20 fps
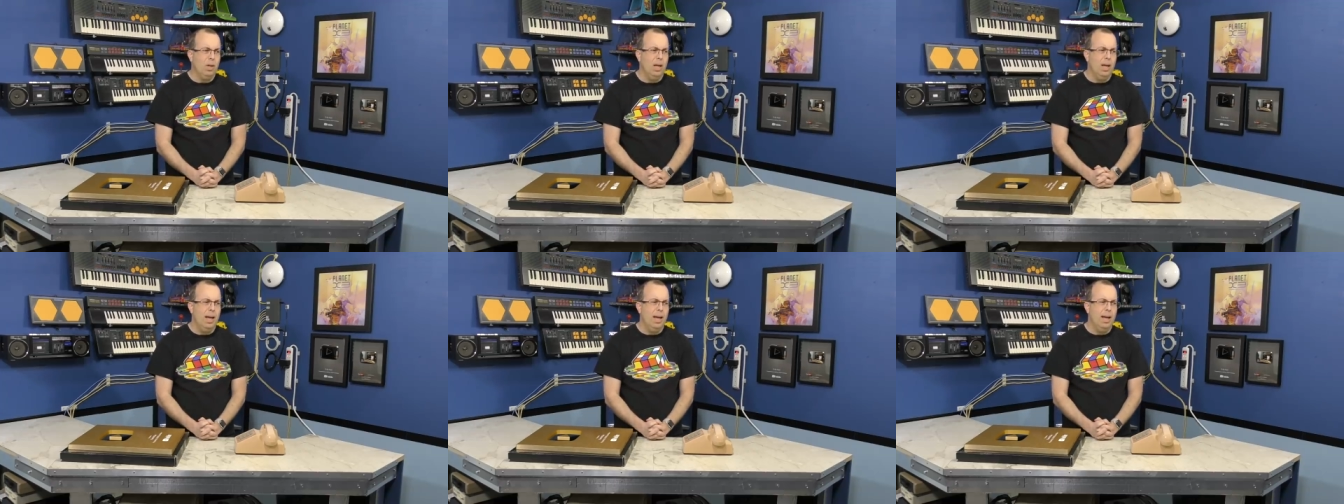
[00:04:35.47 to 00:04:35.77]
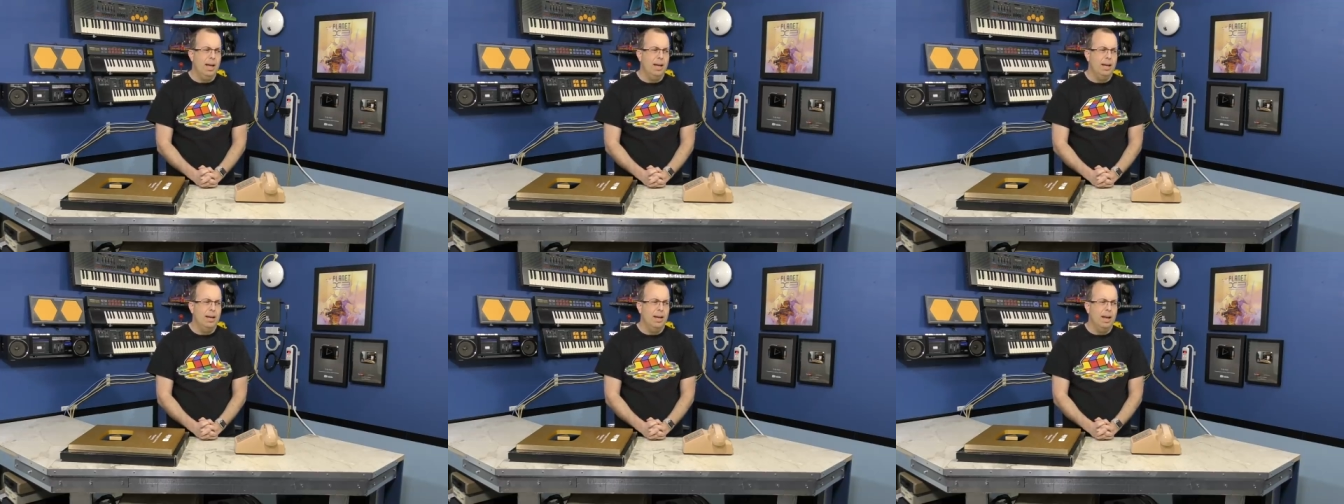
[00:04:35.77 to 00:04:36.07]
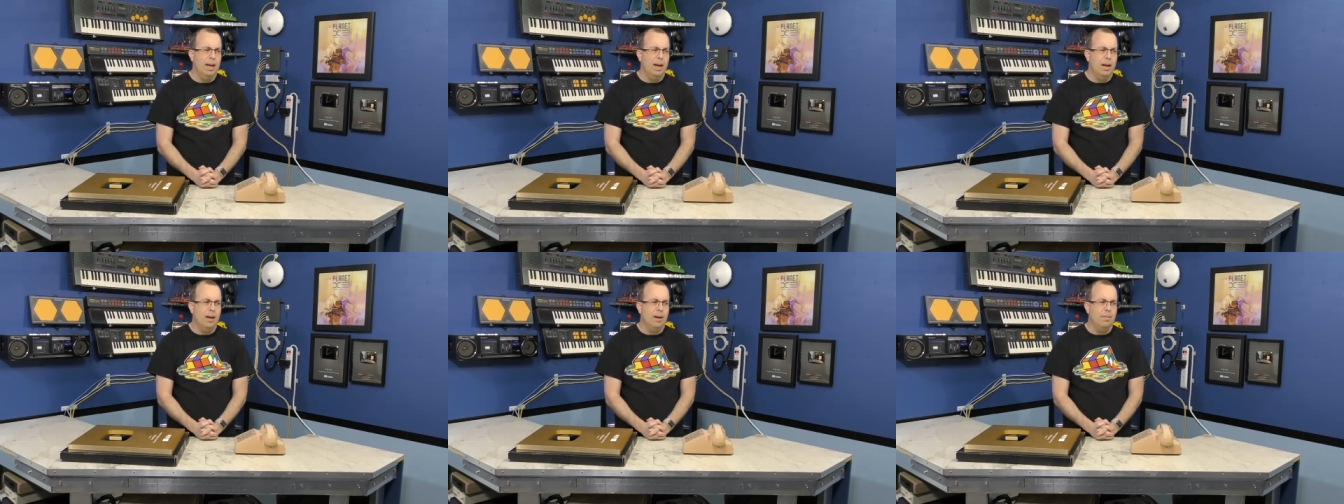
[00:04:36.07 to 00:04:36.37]
and
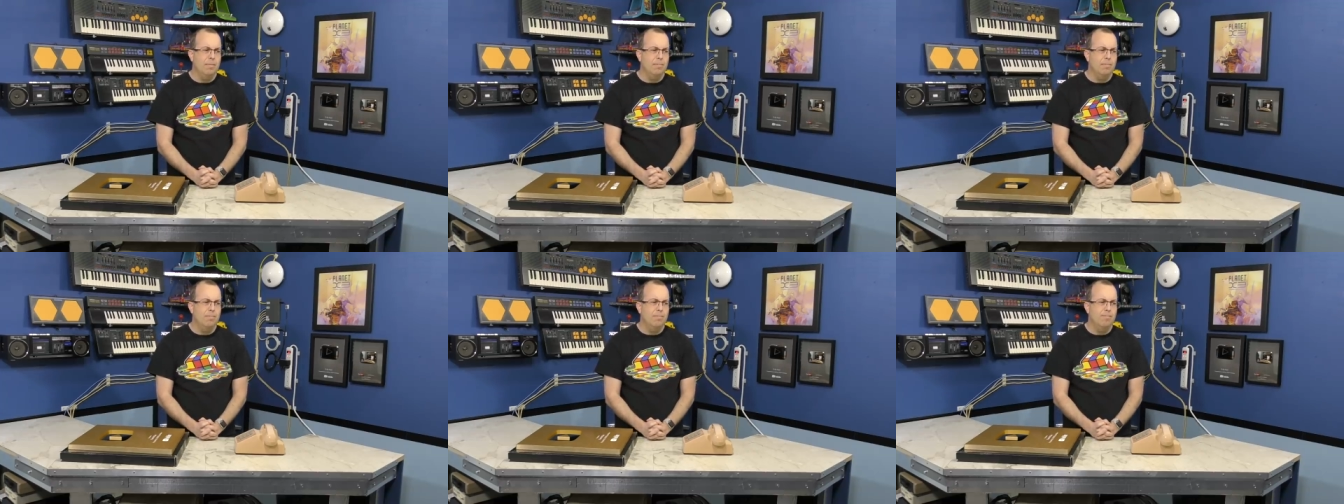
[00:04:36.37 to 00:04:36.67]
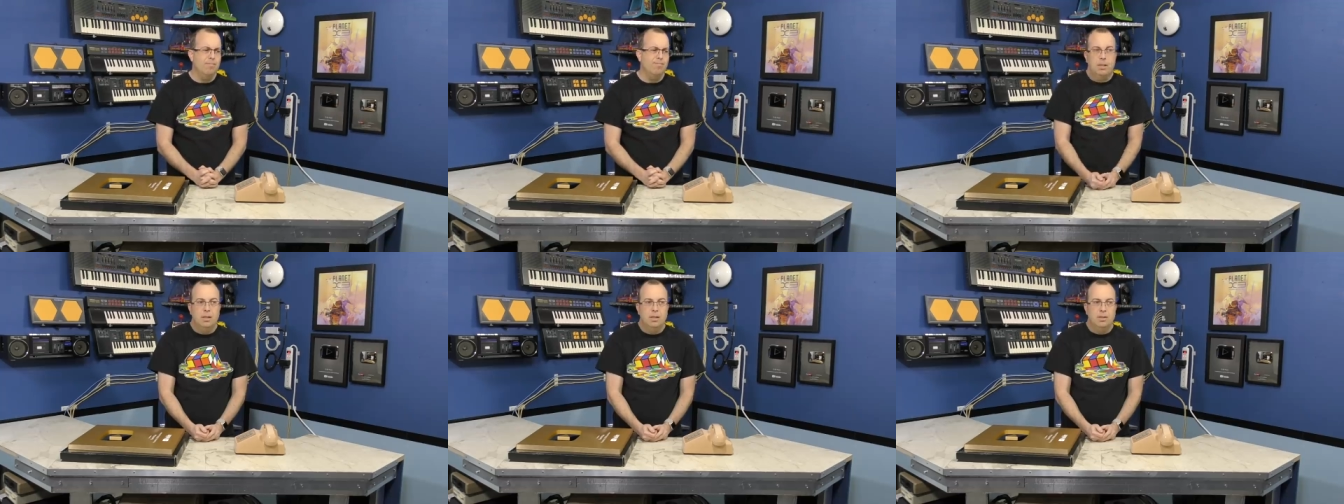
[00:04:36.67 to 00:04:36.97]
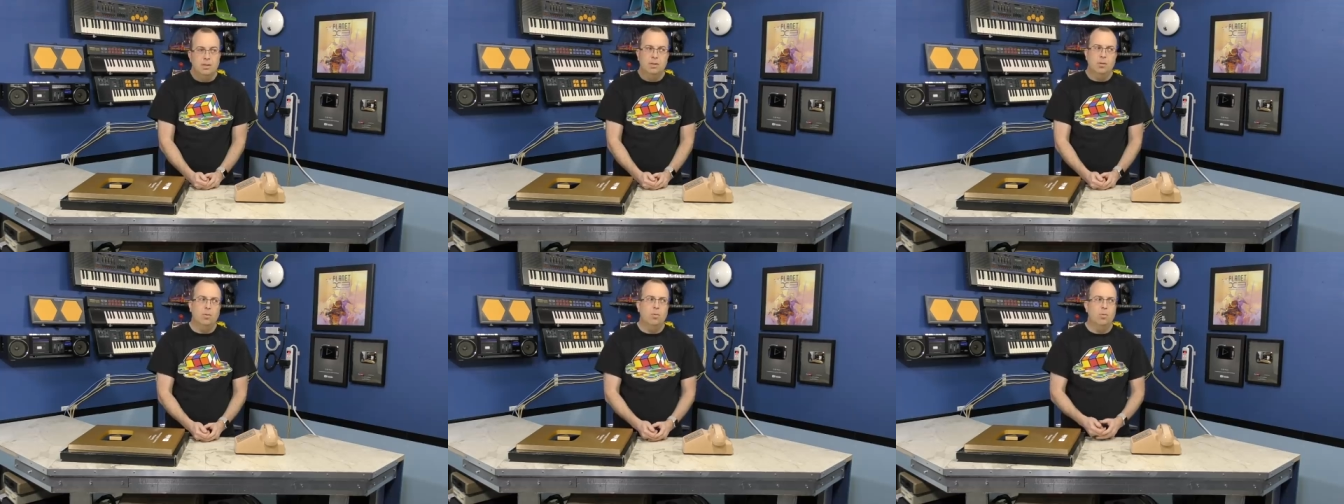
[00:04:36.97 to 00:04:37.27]
um,
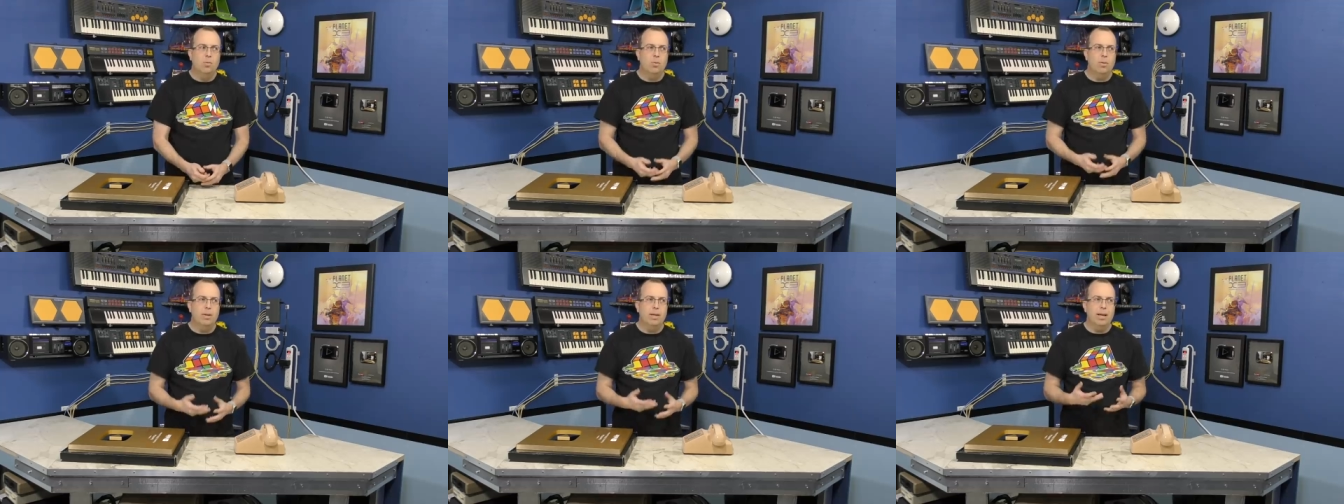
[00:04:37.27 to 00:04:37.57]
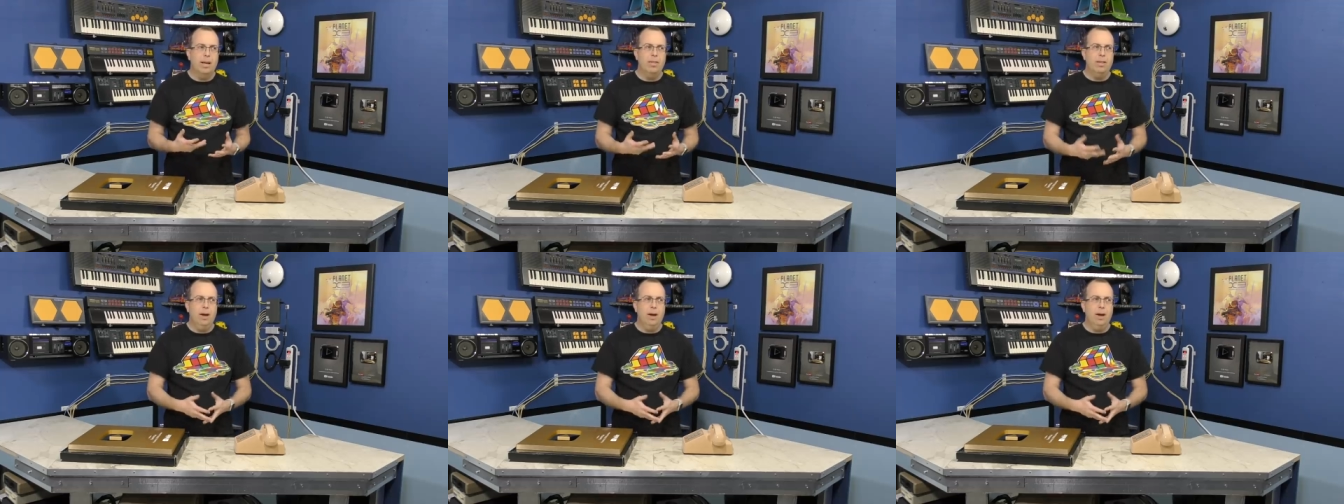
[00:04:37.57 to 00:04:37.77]
so, yeah,